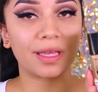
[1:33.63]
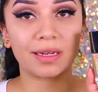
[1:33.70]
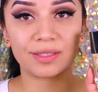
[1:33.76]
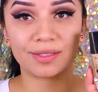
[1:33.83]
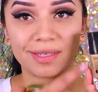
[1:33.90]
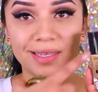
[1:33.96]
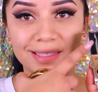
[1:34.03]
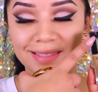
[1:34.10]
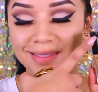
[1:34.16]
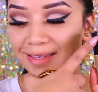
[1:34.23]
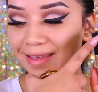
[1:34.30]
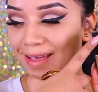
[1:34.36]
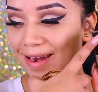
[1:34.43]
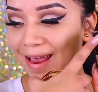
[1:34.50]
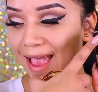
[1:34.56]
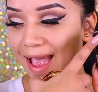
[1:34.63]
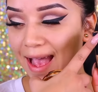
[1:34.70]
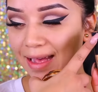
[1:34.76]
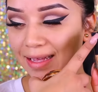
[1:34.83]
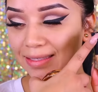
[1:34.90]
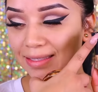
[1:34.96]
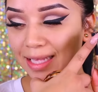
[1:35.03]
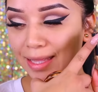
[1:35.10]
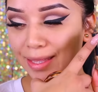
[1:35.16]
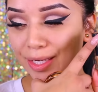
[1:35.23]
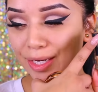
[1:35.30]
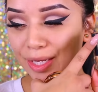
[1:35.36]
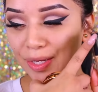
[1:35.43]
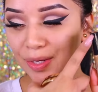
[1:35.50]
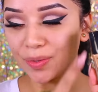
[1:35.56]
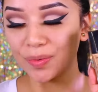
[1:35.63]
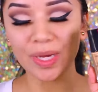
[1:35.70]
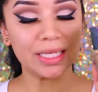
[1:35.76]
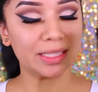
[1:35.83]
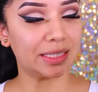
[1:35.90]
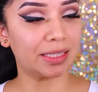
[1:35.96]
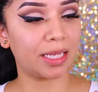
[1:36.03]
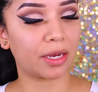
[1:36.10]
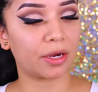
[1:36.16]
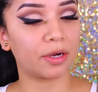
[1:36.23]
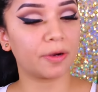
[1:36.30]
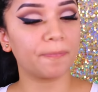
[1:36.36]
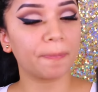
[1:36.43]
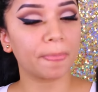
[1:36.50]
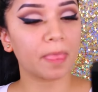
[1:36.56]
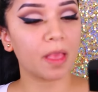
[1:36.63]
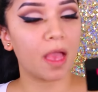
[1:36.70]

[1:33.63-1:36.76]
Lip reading: And as you can see, it has the new sticker.